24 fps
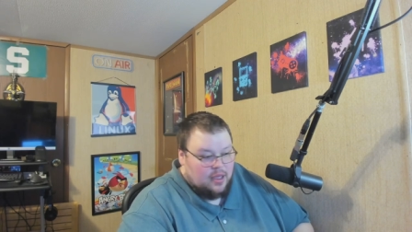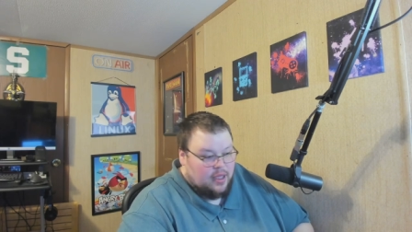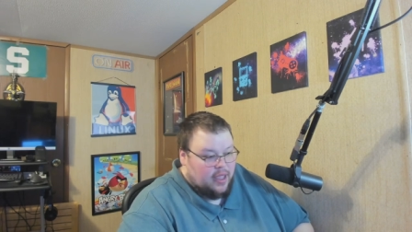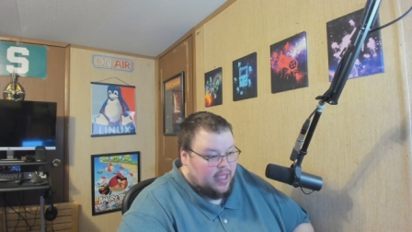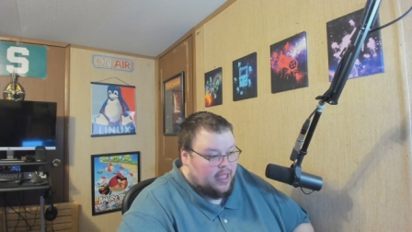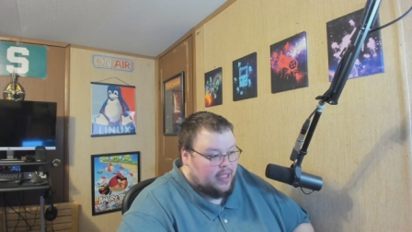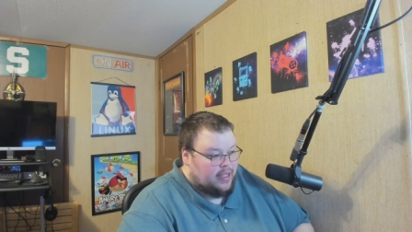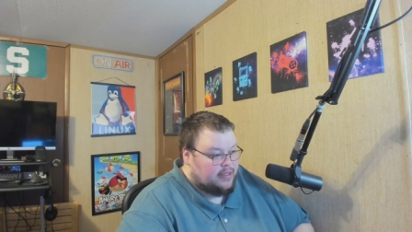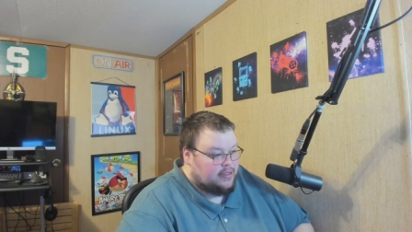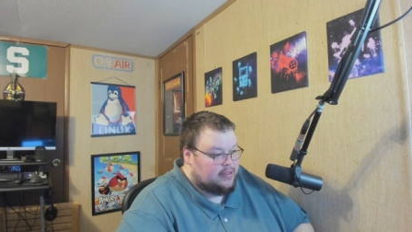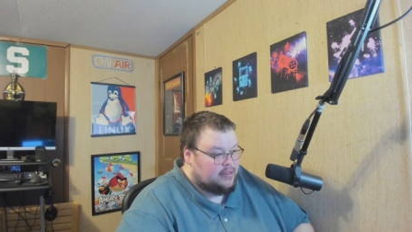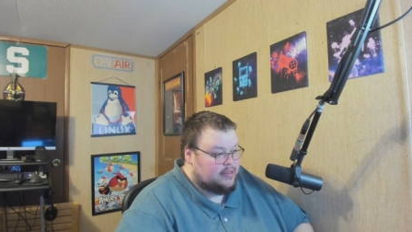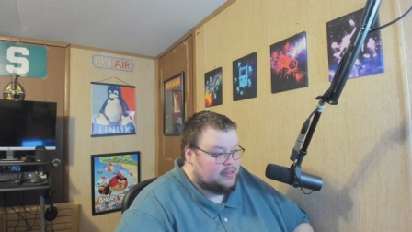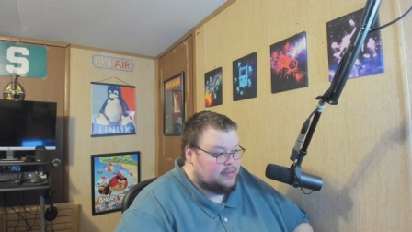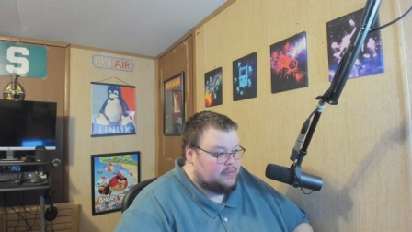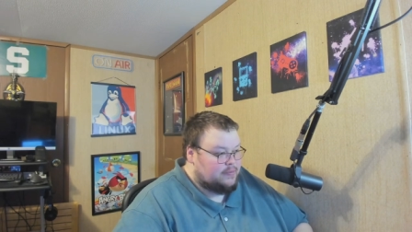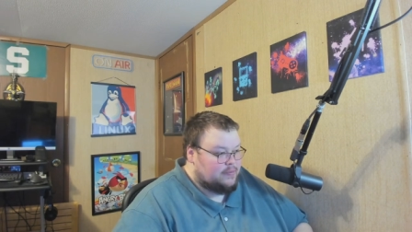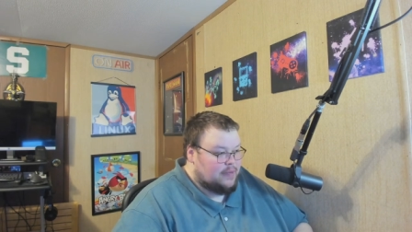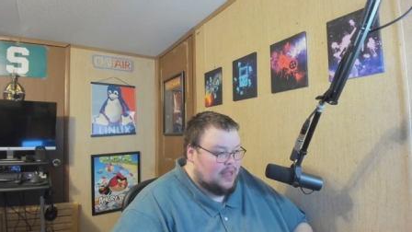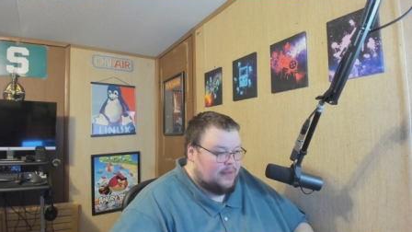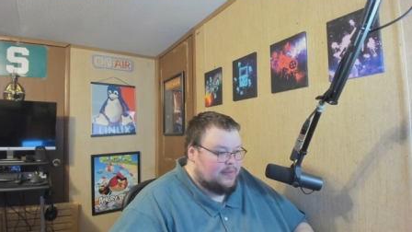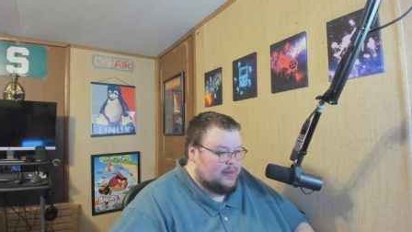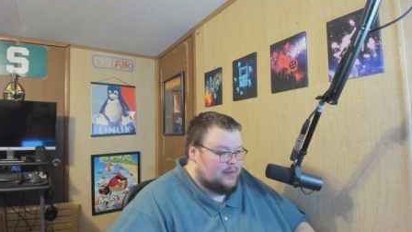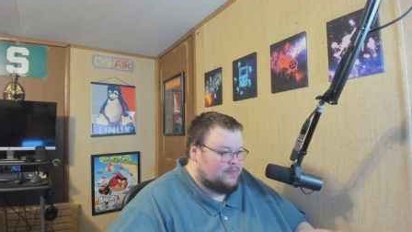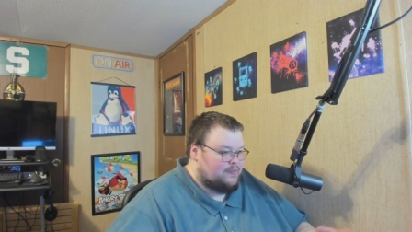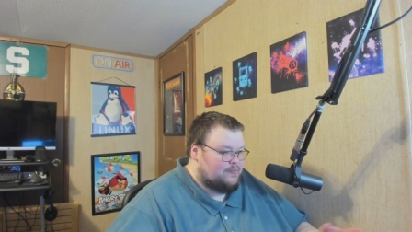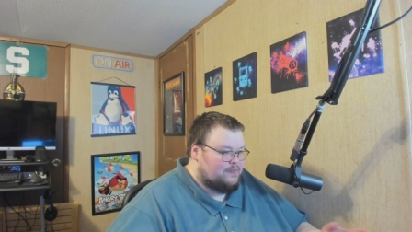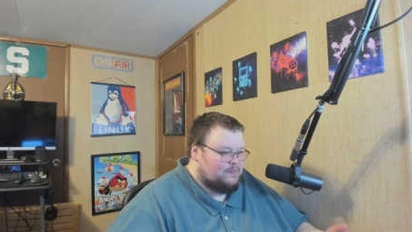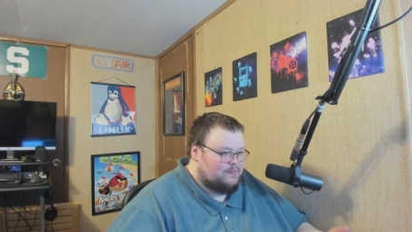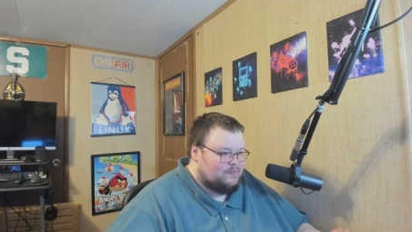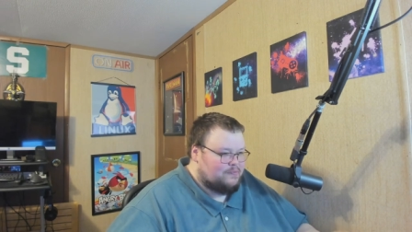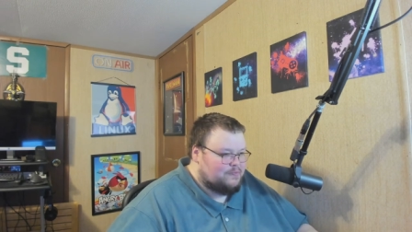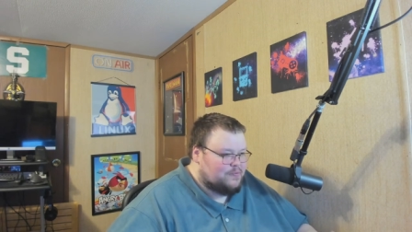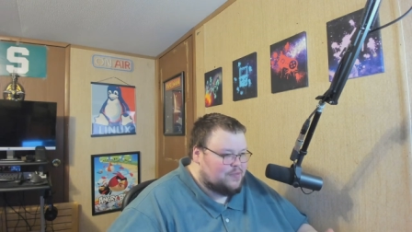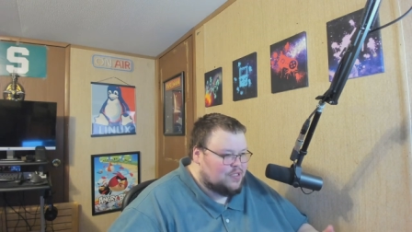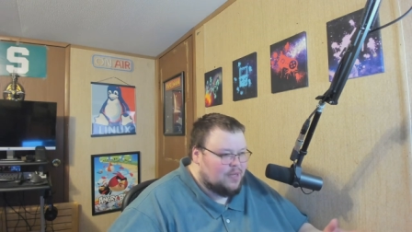And I mean,
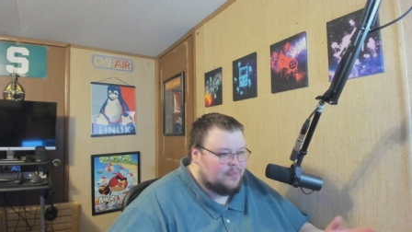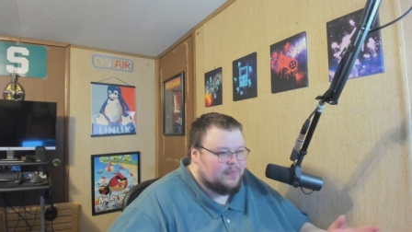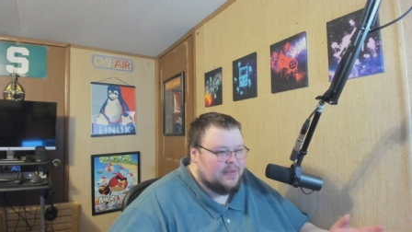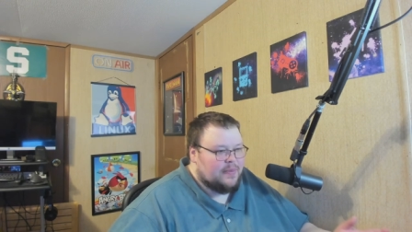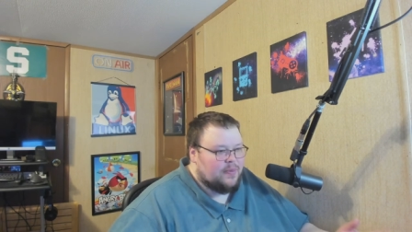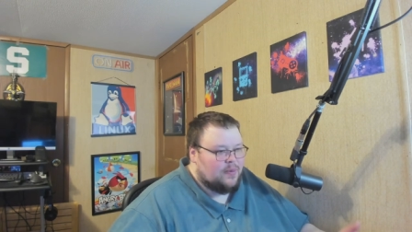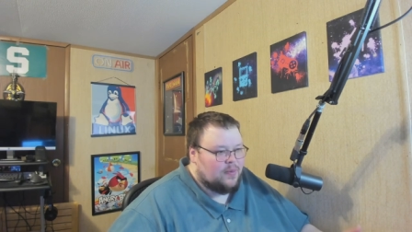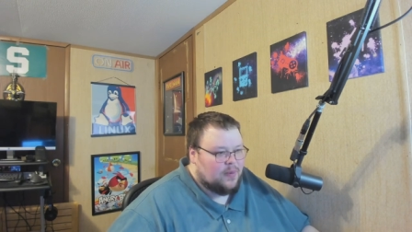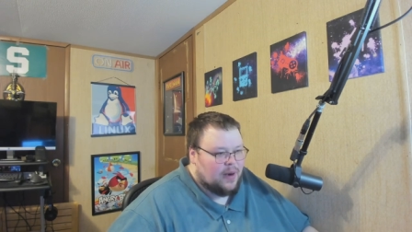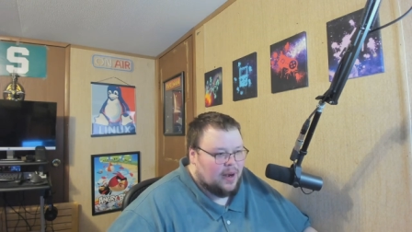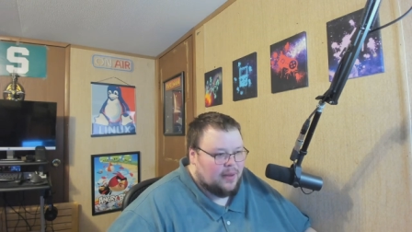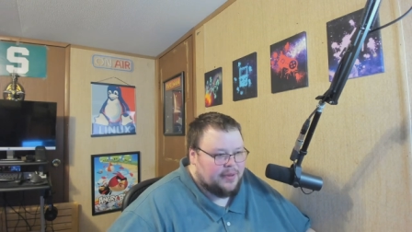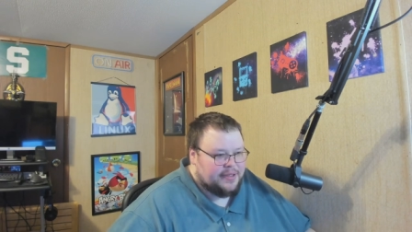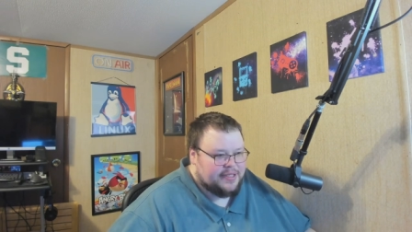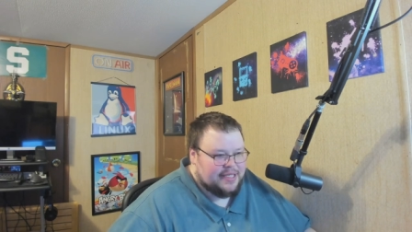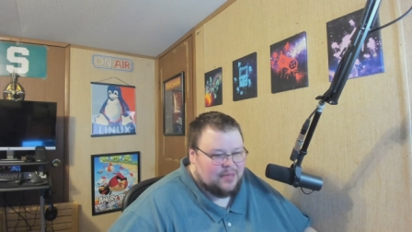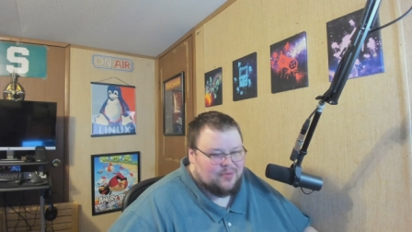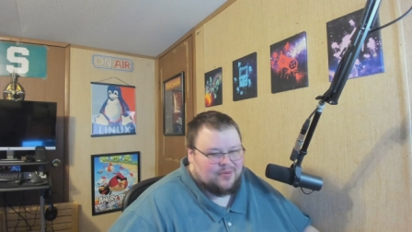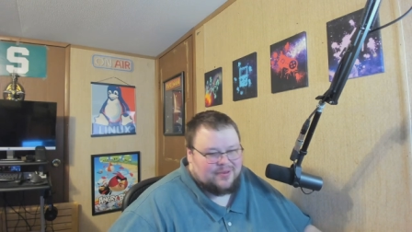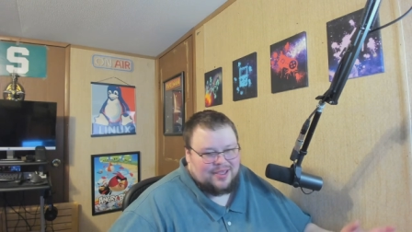some people probably say,